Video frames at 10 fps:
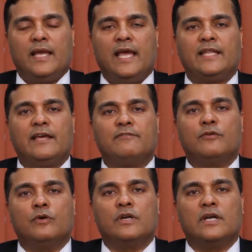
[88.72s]
and
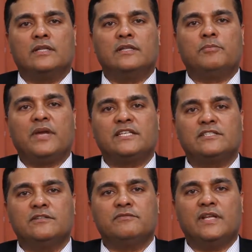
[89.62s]
therefore the
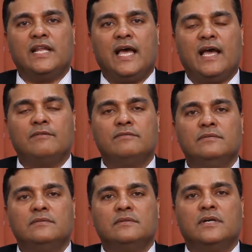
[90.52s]
patient will have
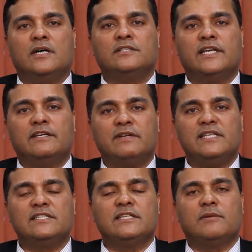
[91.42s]
a
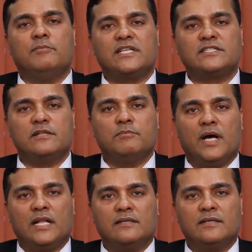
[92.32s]
decrease in the muscle
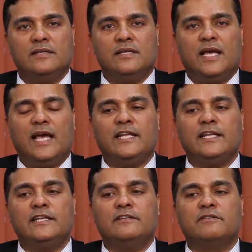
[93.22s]
bulk and
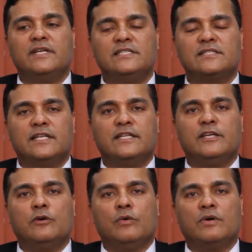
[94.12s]
an increase in
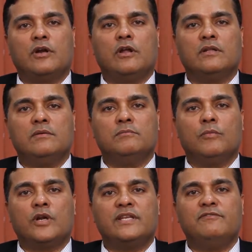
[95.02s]
the overall
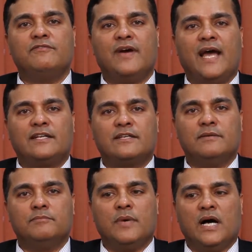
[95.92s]
body fat
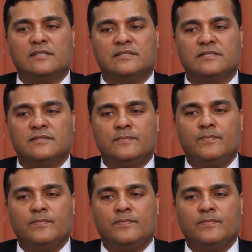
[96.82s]
mass.